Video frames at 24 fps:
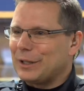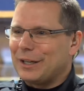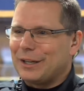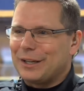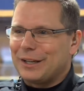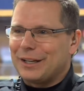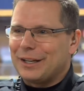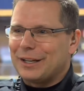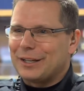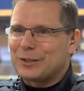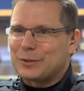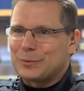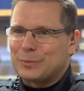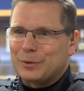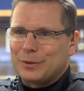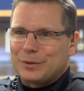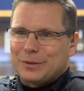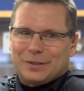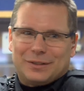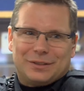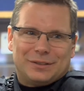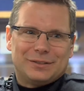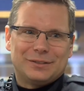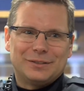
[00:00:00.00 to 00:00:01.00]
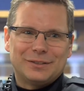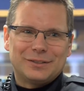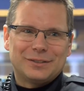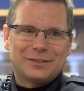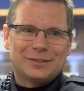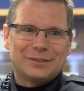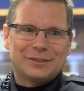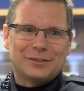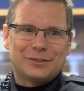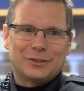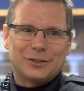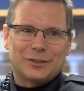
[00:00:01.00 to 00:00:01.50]
with that, I guess, but
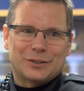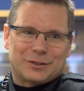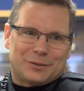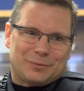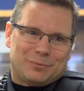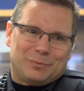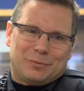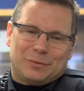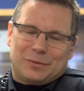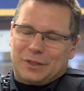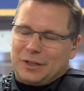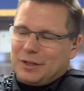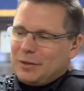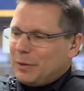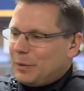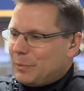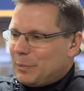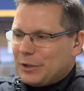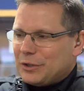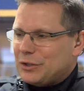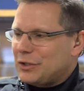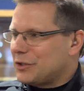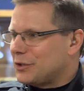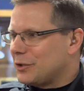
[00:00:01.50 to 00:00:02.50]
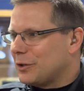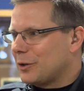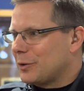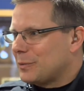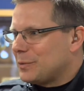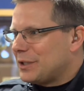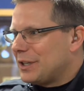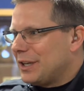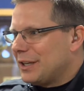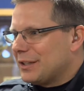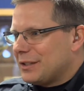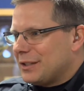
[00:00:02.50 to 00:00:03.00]
just a bunch of
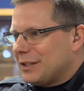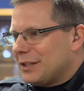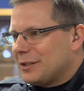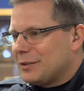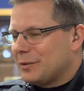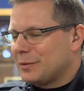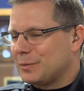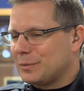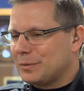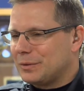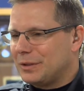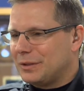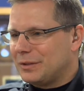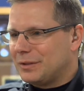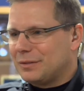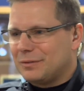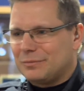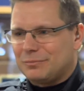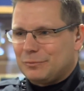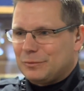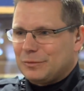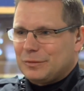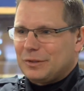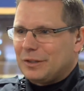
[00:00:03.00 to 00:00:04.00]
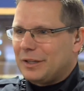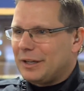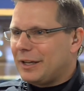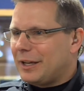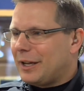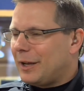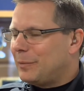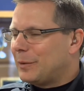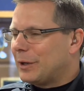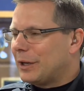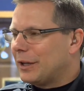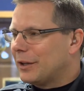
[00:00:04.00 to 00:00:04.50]
circumstances
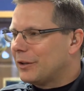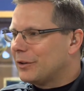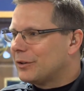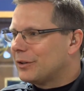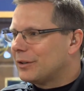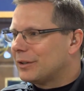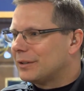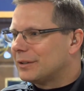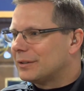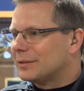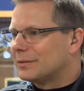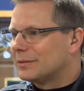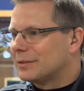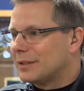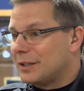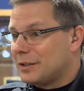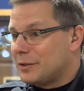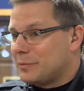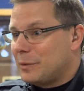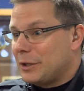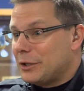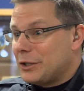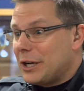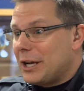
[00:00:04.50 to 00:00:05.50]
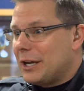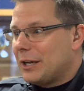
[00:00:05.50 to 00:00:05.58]
came together, and that's my